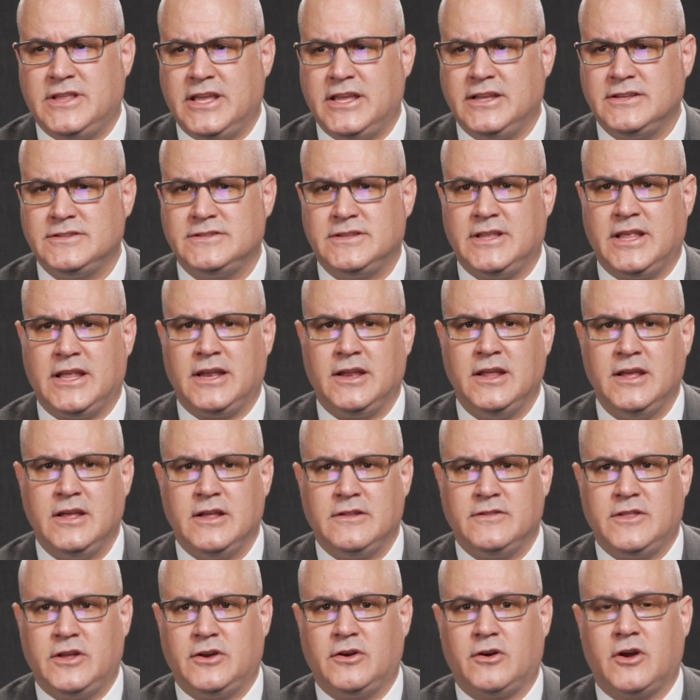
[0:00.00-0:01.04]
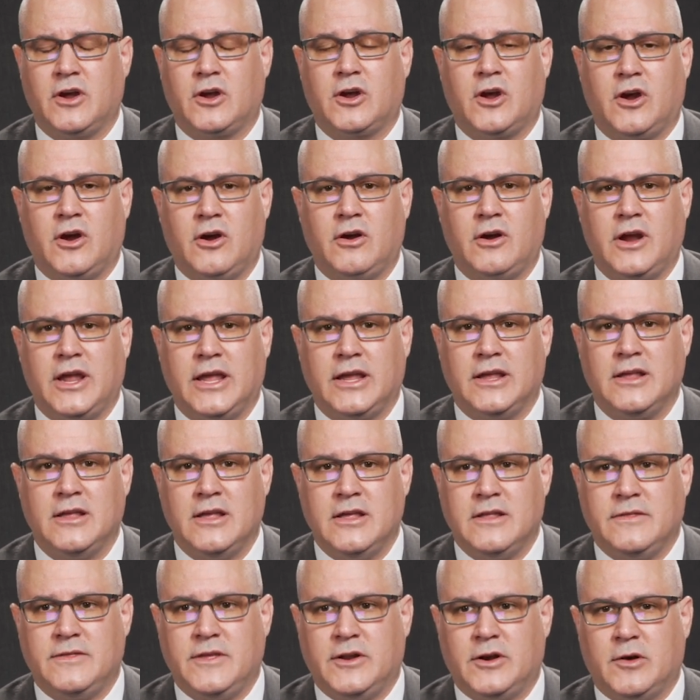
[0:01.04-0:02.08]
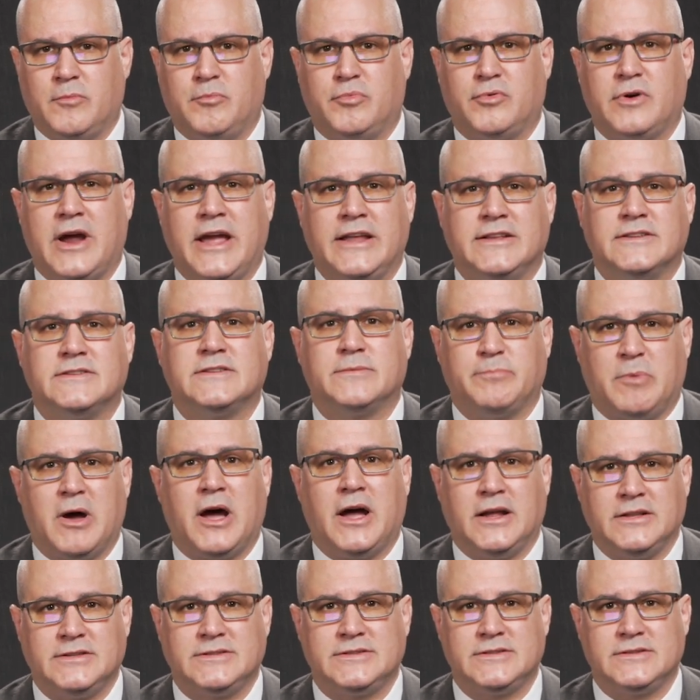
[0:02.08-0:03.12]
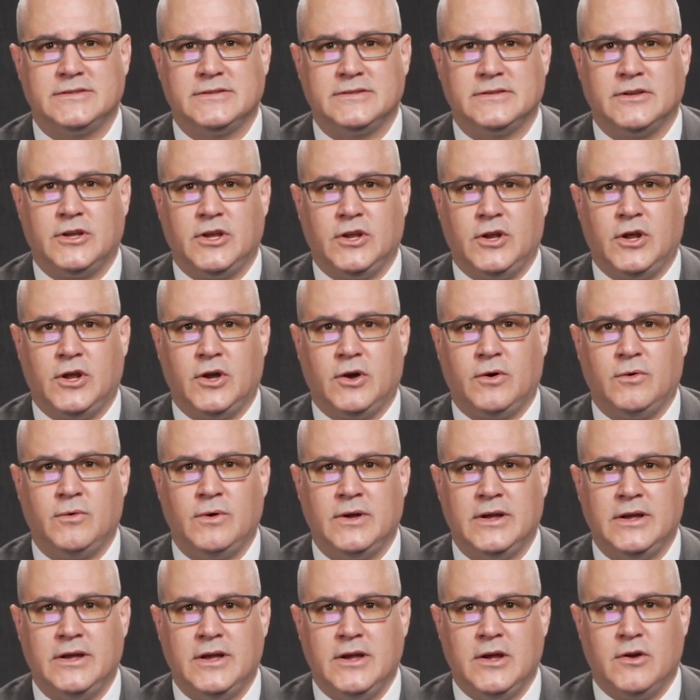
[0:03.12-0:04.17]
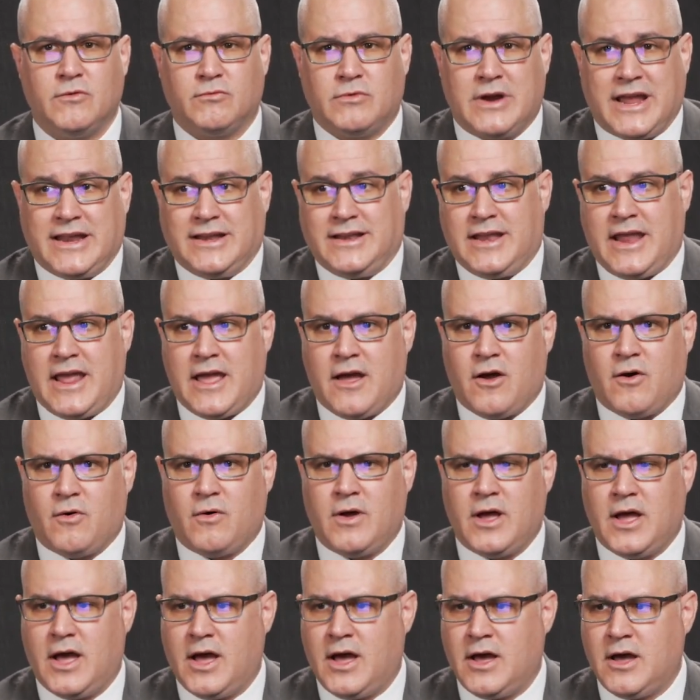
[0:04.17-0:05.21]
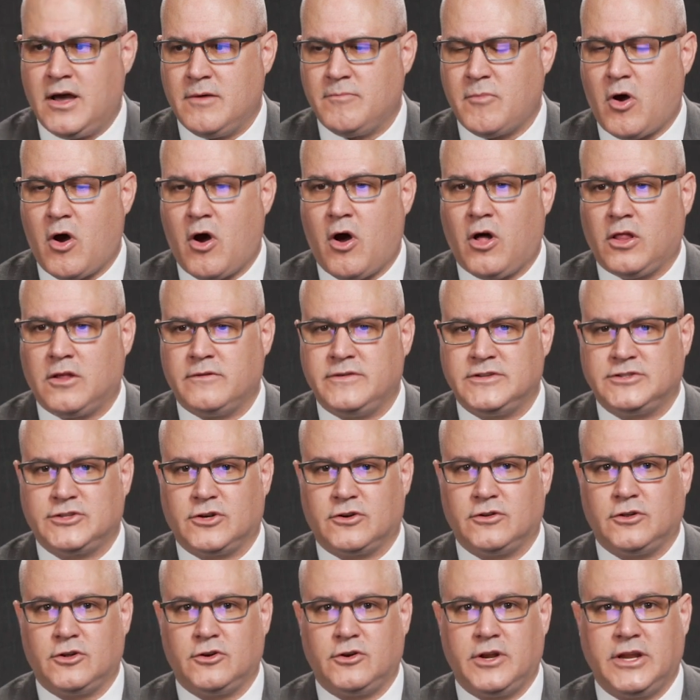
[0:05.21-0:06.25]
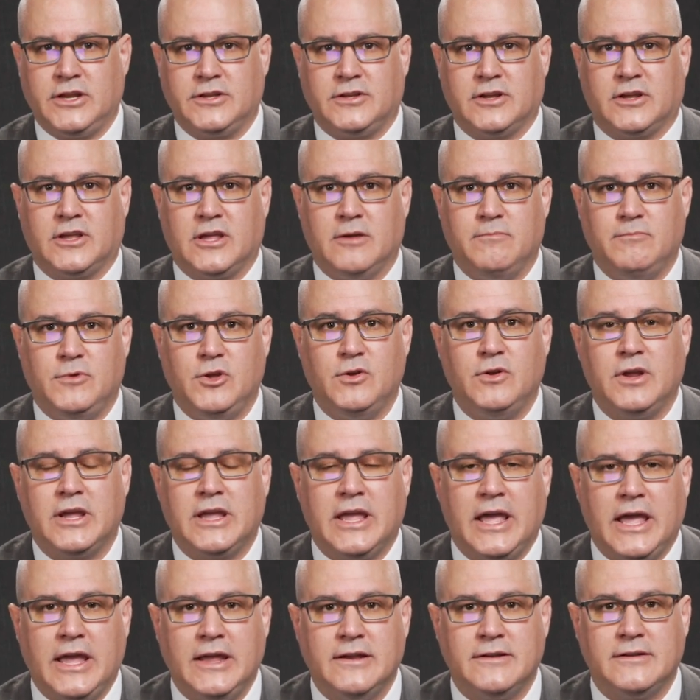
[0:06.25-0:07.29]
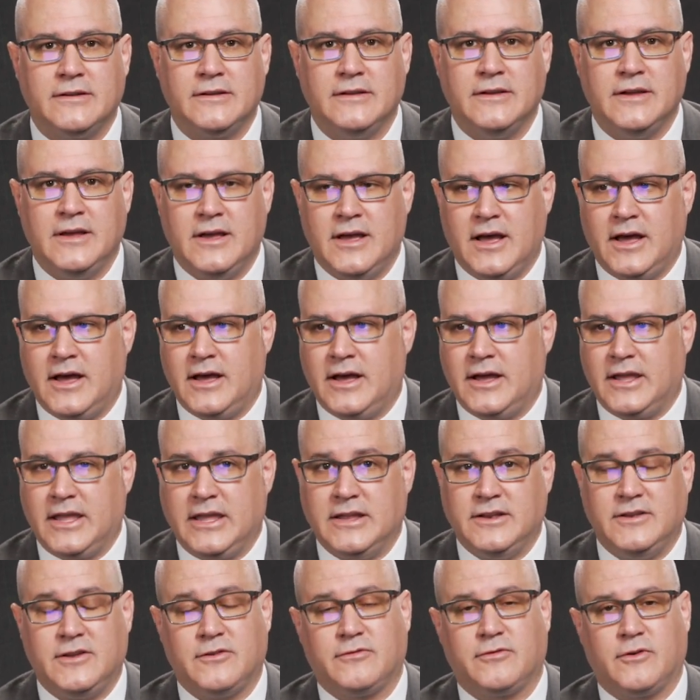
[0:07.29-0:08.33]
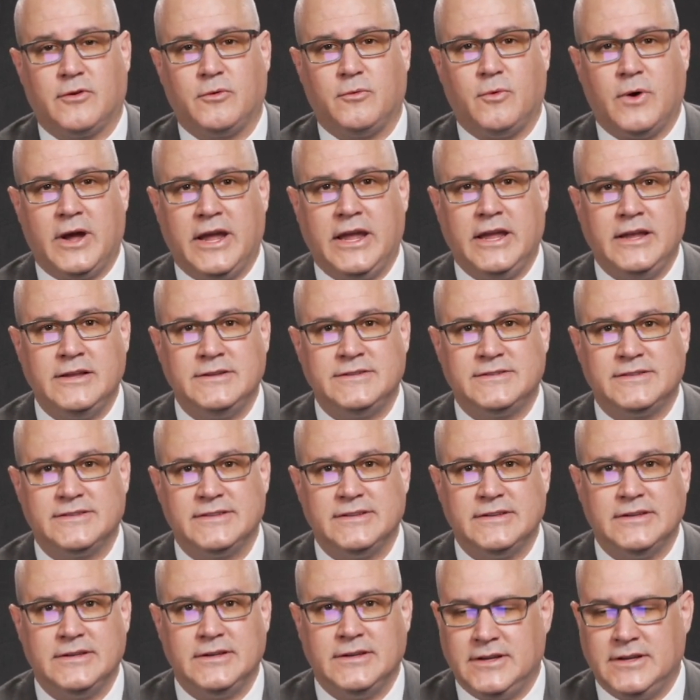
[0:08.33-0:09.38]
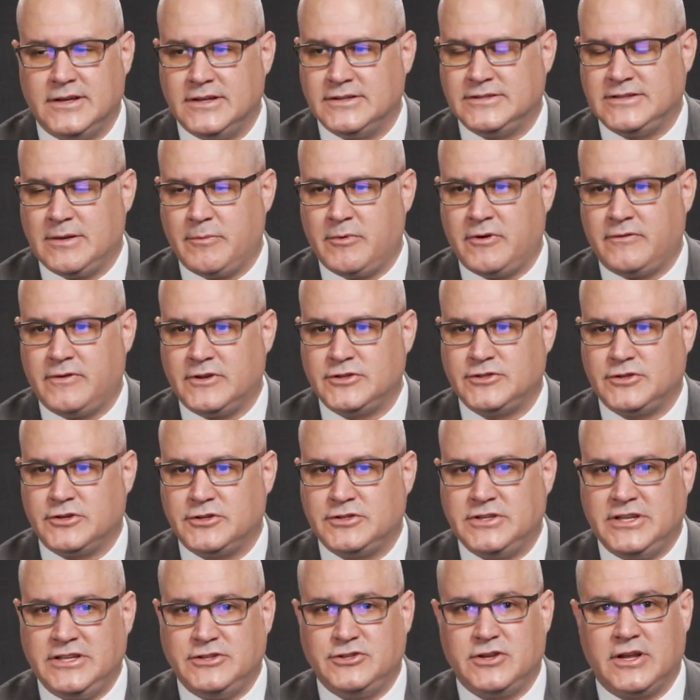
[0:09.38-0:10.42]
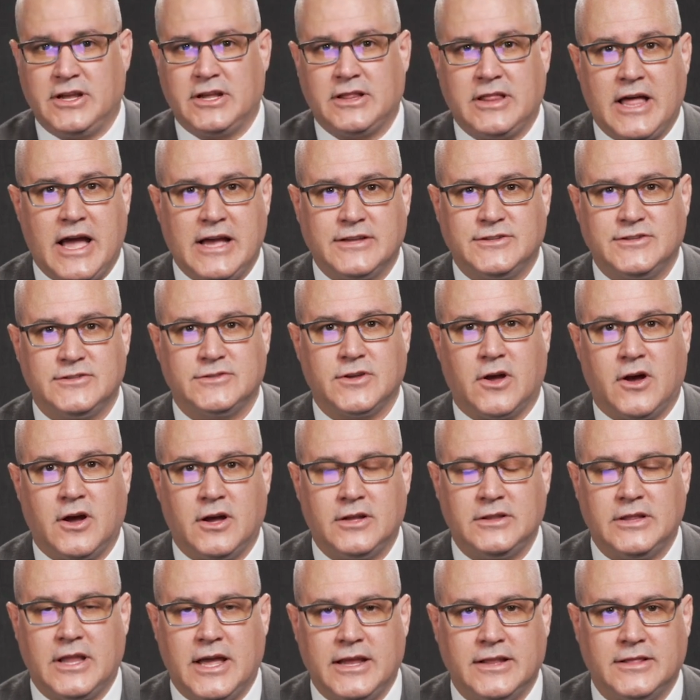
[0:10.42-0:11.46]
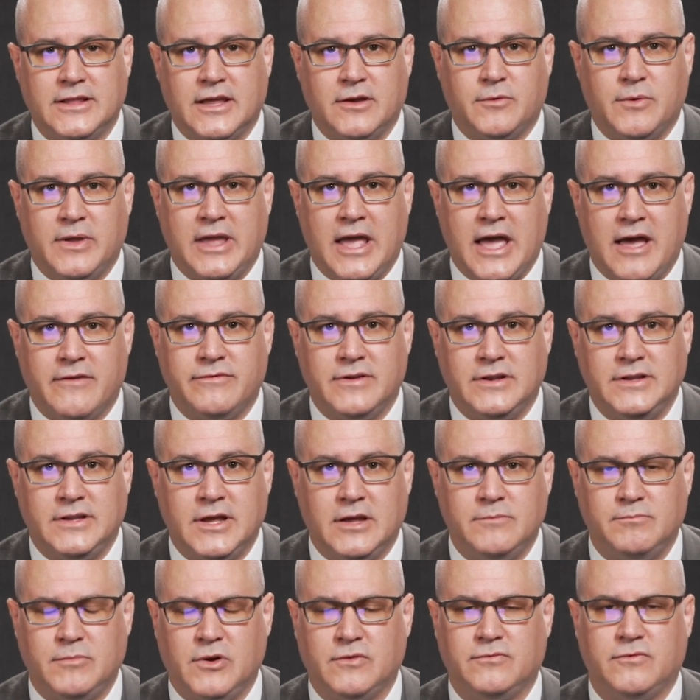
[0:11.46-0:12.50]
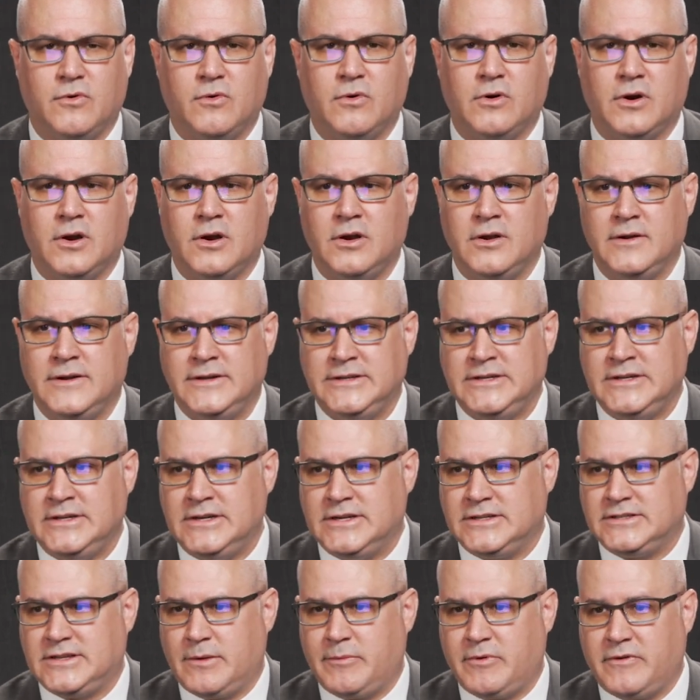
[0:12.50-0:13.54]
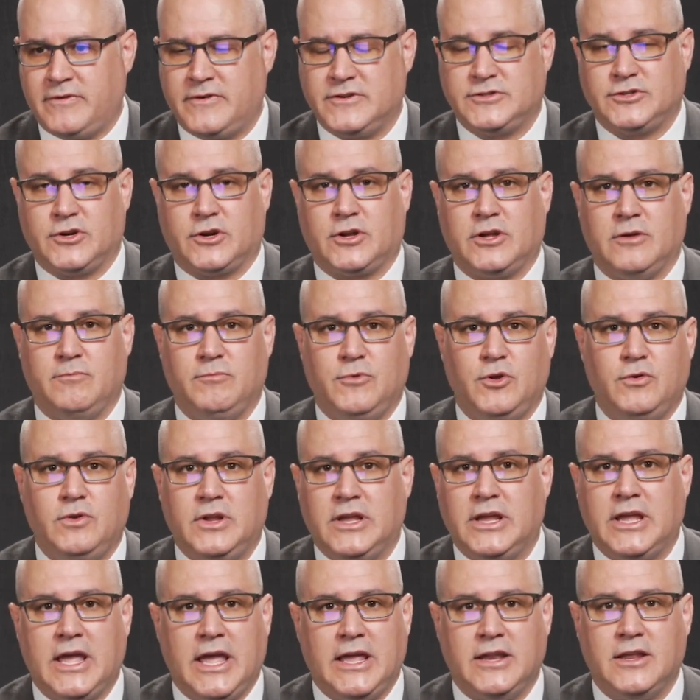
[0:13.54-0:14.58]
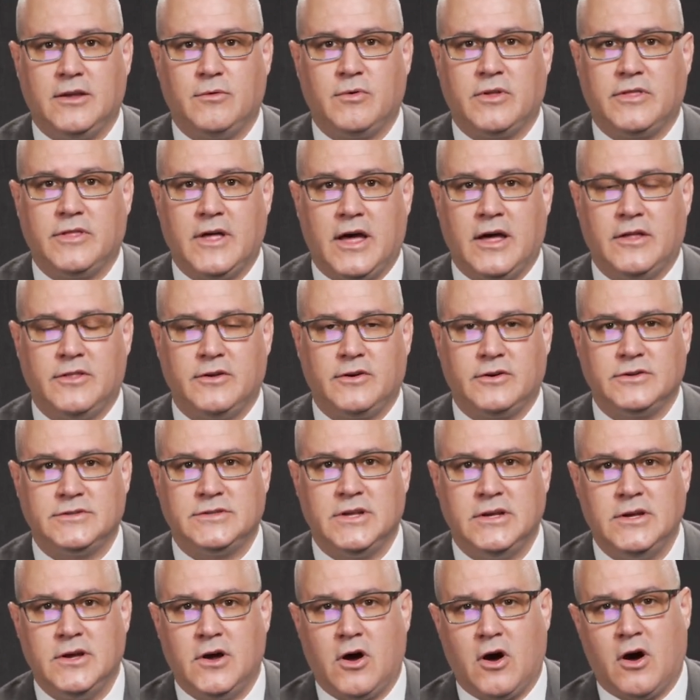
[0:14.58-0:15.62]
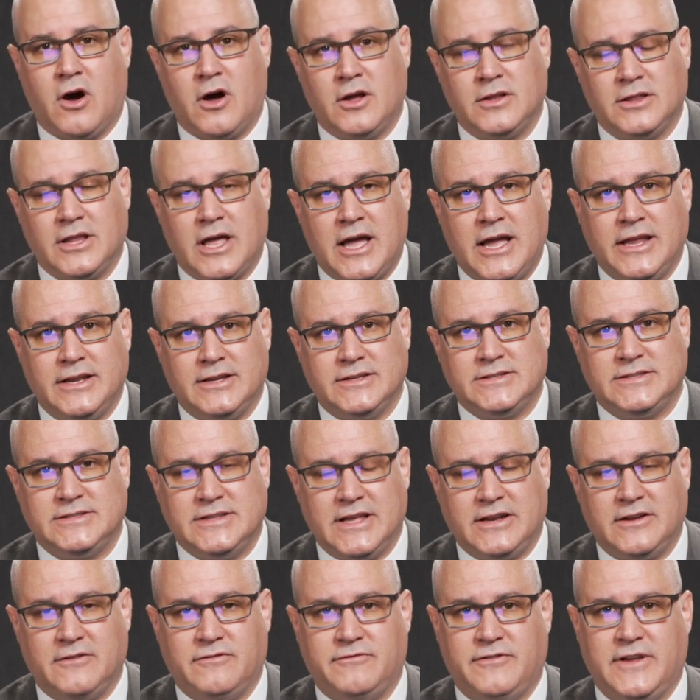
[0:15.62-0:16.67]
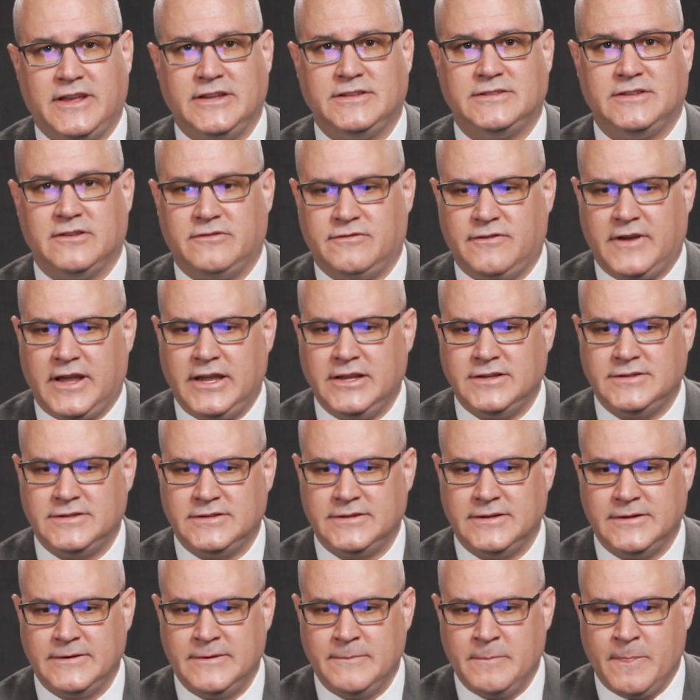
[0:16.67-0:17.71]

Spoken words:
things that are occurring that are bright spots. You know, right now, all of us are learning to communicate in different ways. Some of us are teaching classes online like we haven't done before. Some of us are communicating with others online instead of face-to-face.